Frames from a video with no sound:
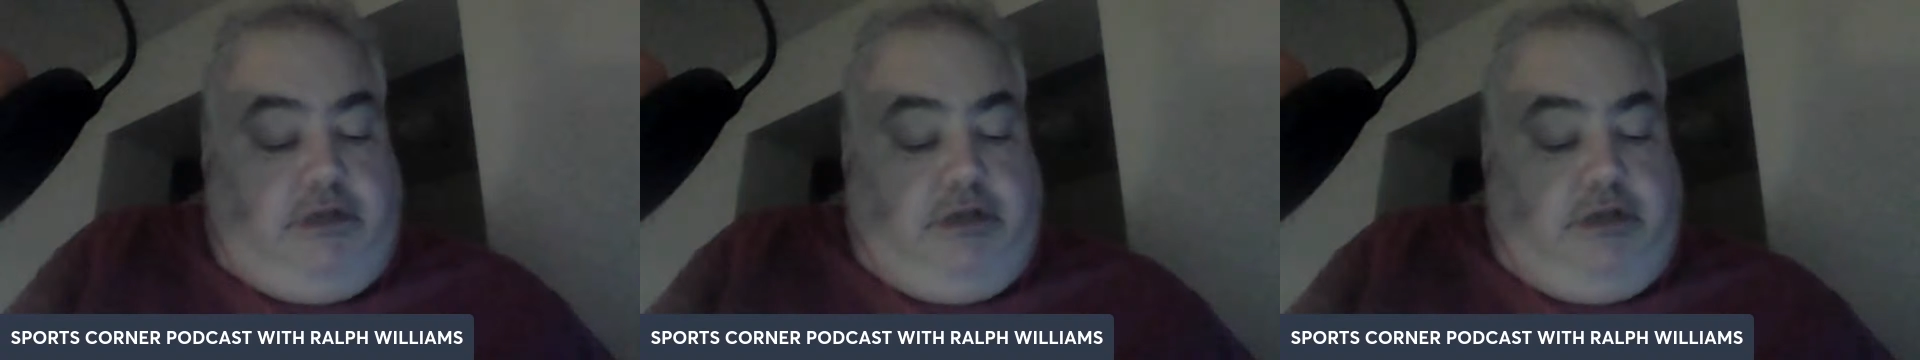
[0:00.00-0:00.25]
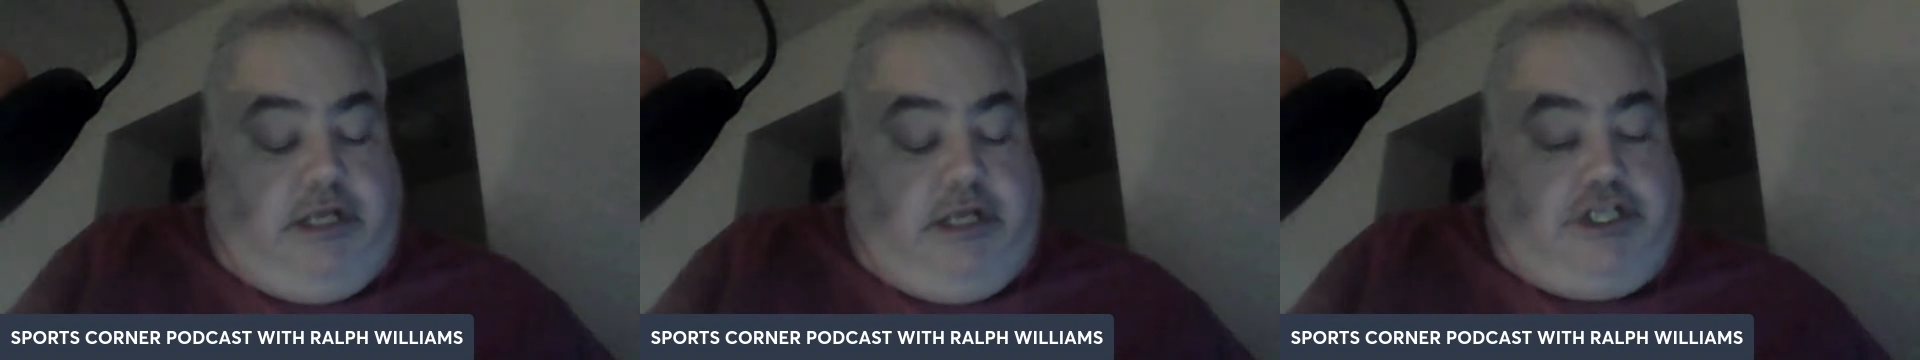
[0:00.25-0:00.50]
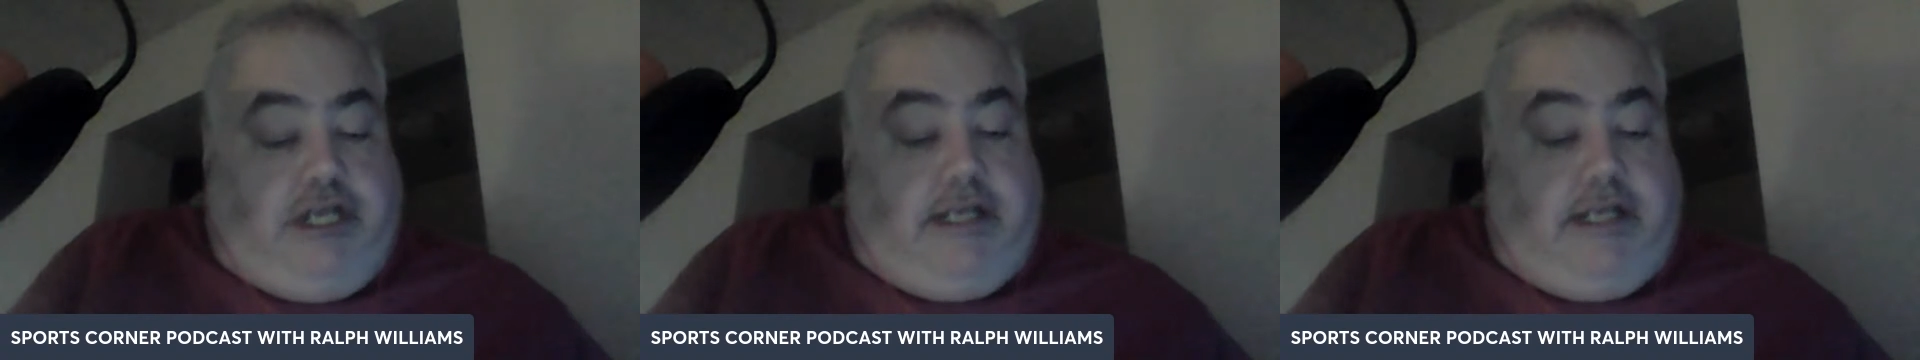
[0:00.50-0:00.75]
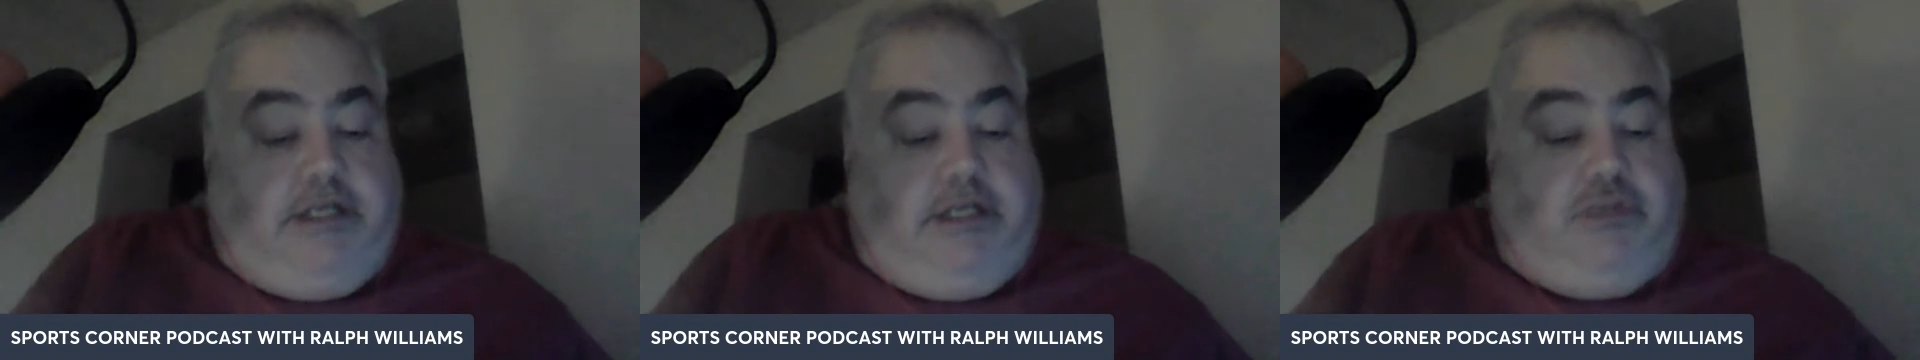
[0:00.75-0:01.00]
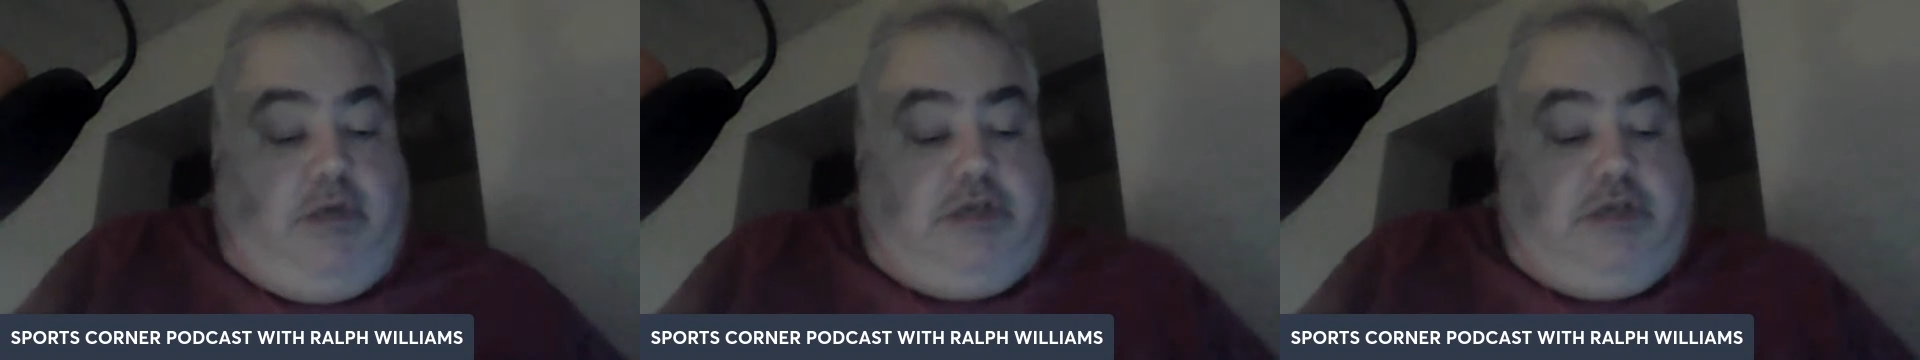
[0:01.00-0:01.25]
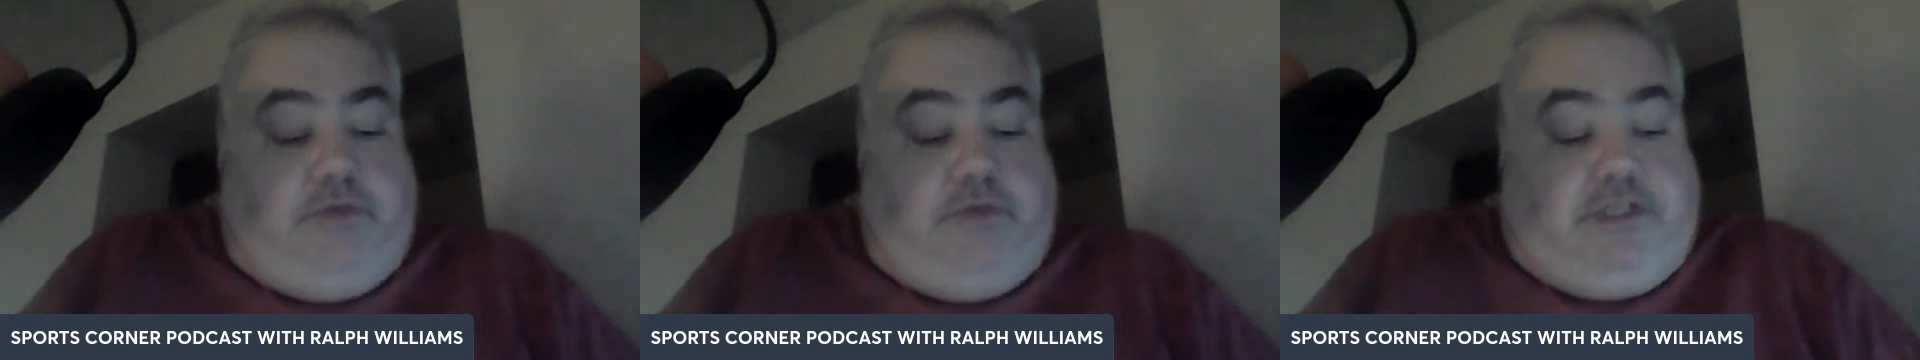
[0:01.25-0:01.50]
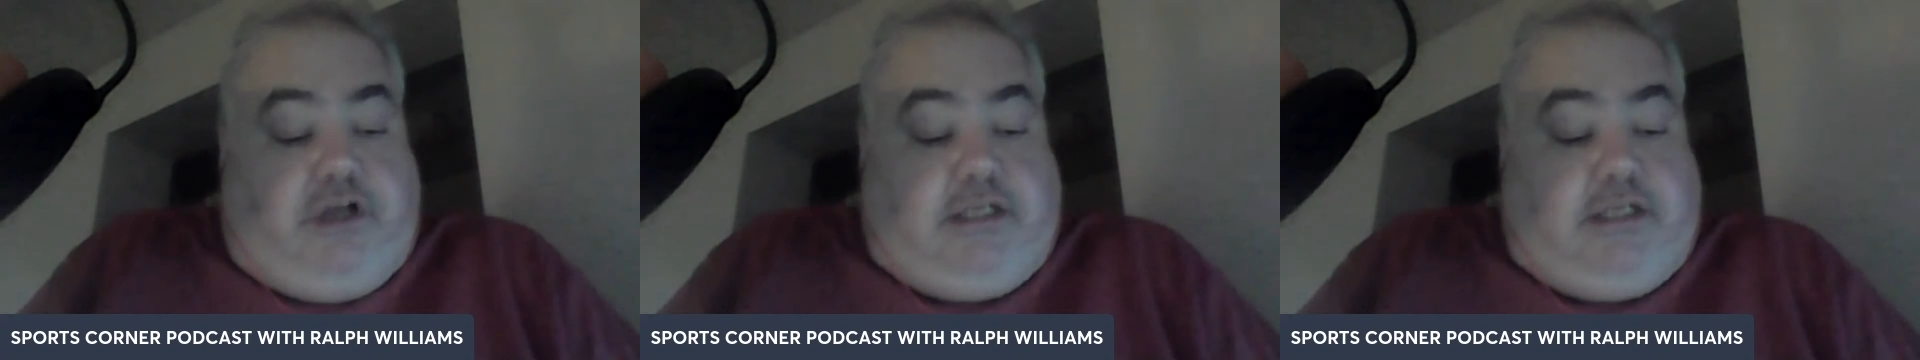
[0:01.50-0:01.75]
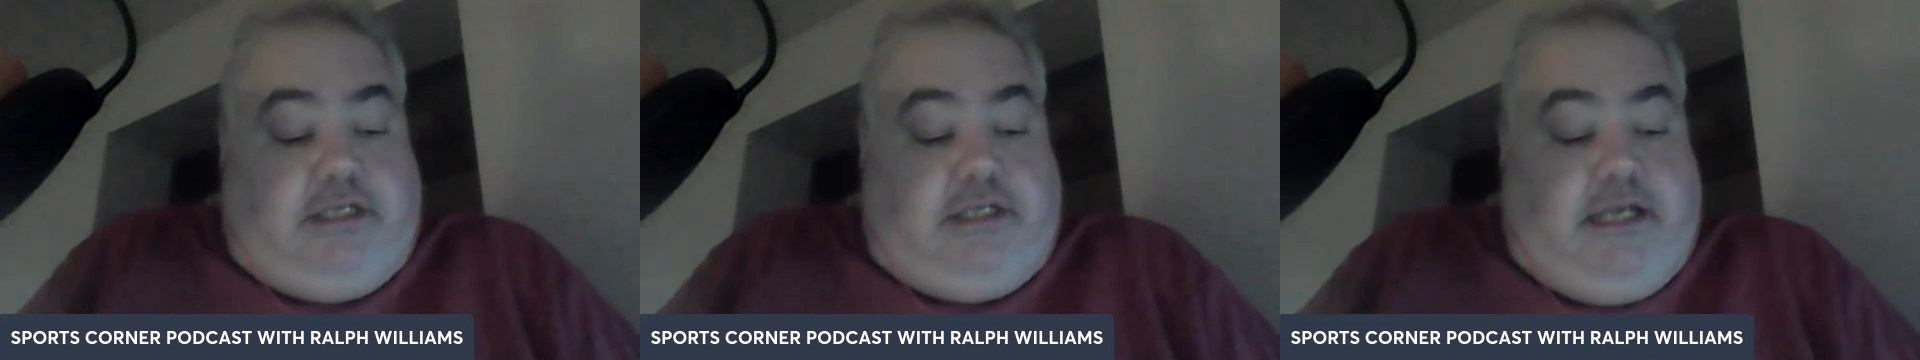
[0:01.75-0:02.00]
can check in as well as we talk
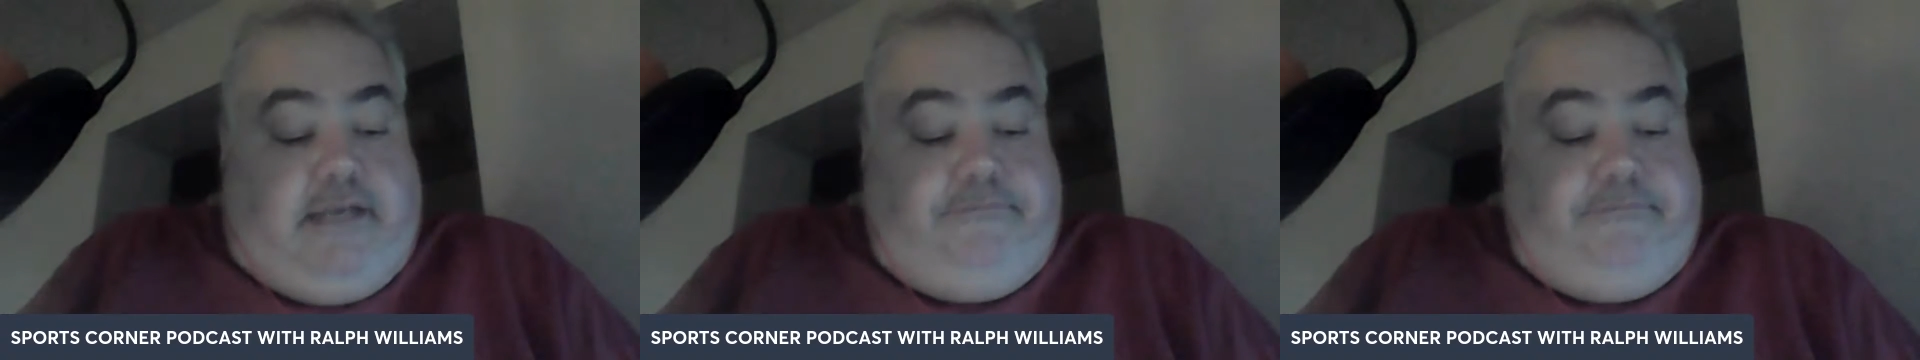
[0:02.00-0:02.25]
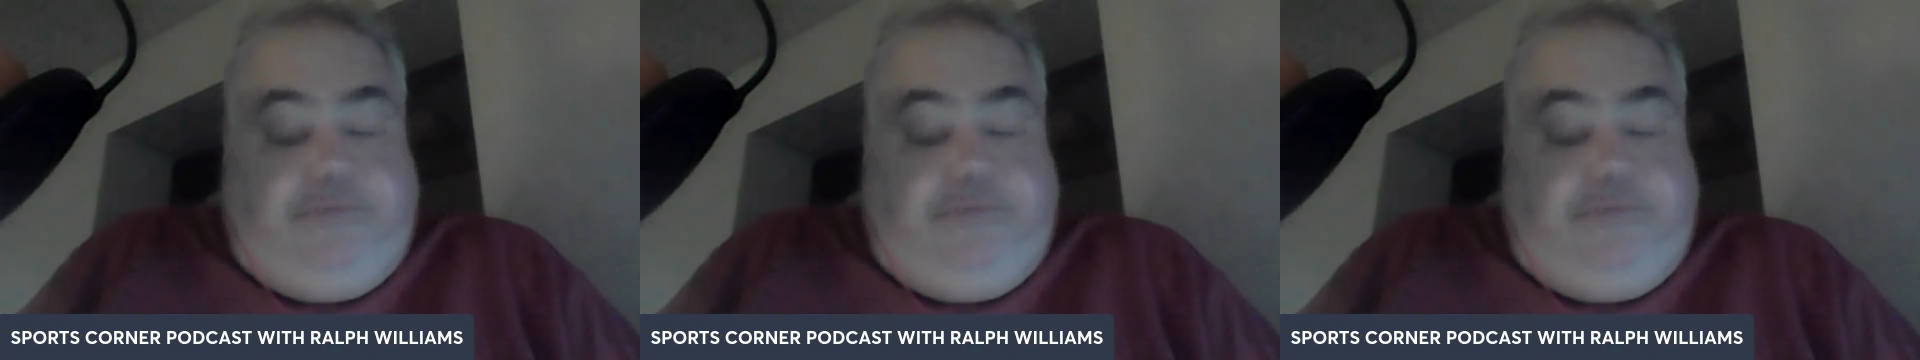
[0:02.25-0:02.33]
tonight